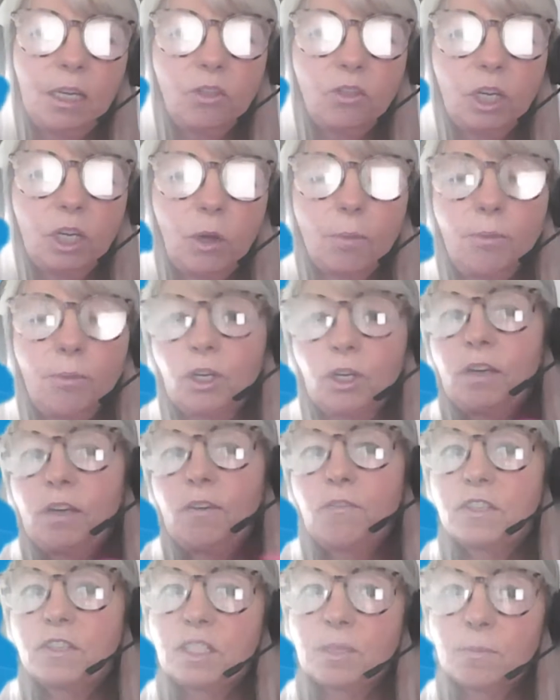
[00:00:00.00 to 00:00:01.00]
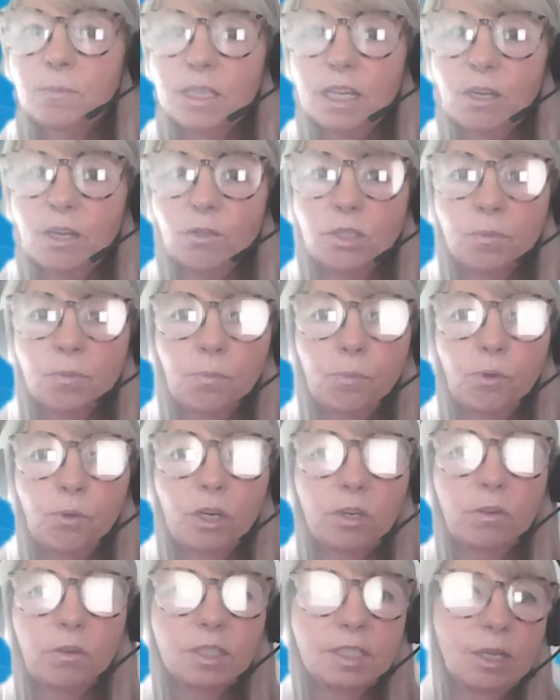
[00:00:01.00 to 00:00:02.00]
I'm looking for some
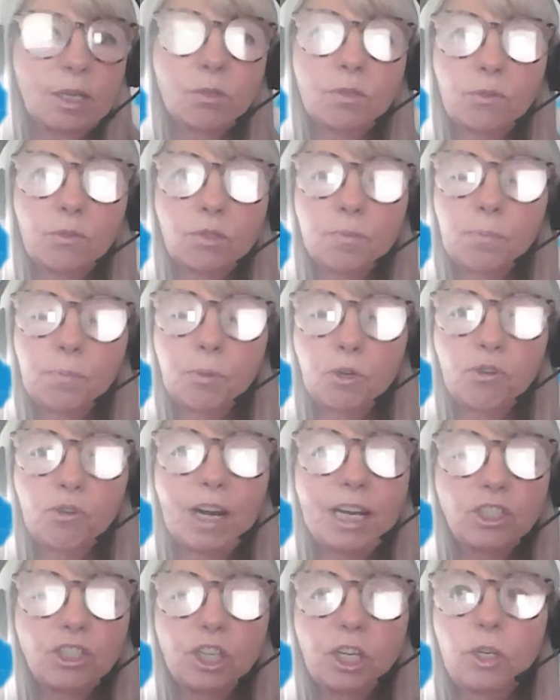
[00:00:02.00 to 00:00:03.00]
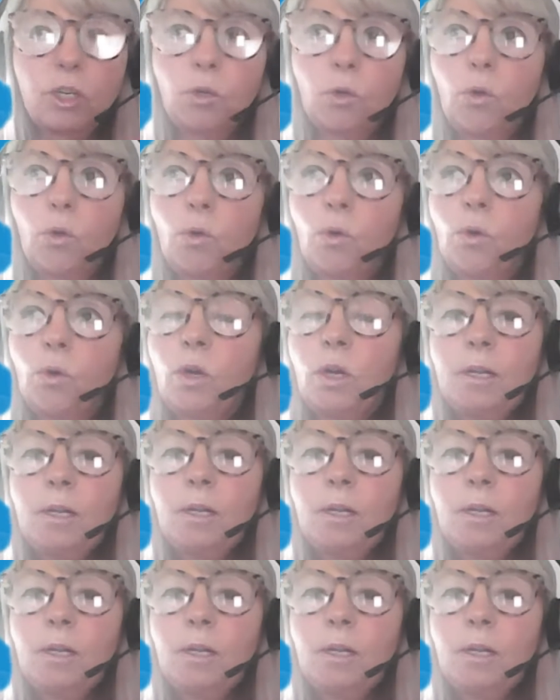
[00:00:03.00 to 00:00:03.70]
Salesforce progression, or